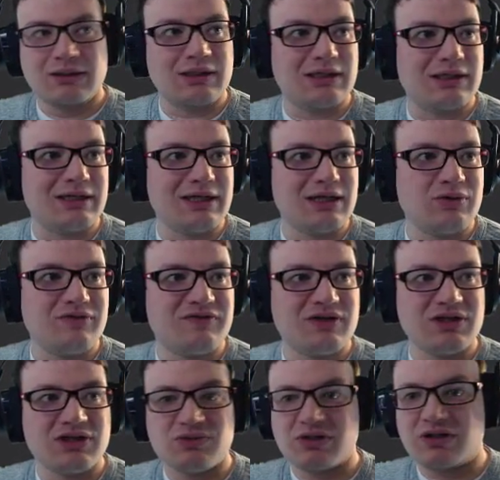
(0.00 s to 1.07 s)
now that we've
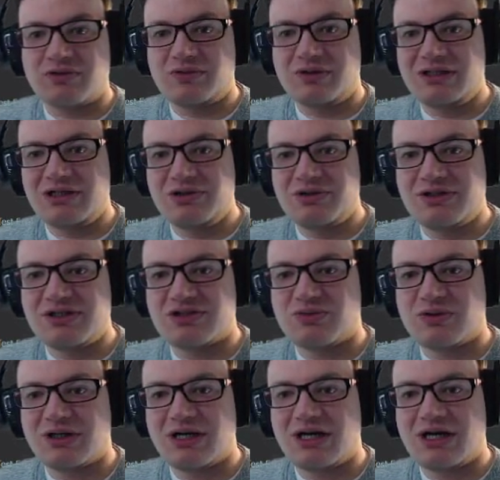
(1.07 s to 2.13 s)
done this, we're going to reload this. We're going